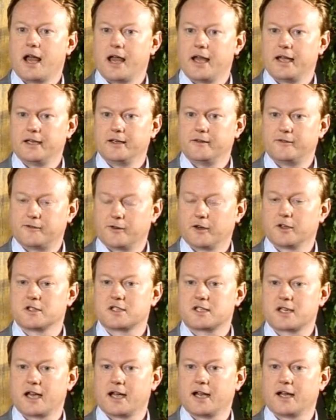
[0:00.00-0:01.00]
a
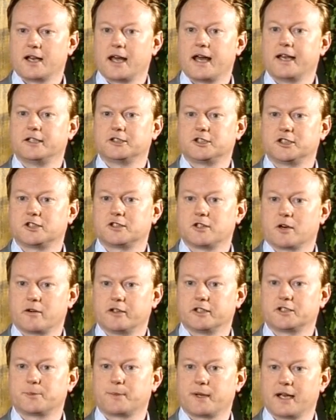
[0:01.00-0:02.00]
full-scale energy
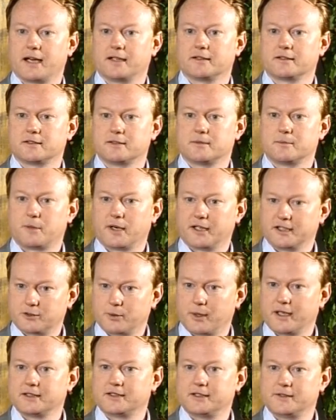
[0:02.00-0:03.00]
storage plant by
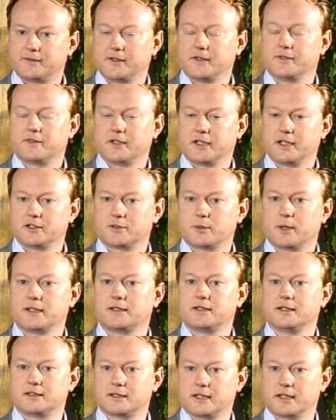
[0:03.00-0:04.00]
2015,
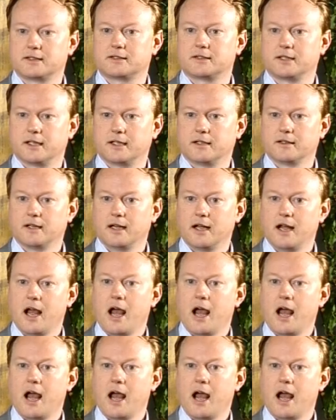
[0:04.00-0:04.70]
2016,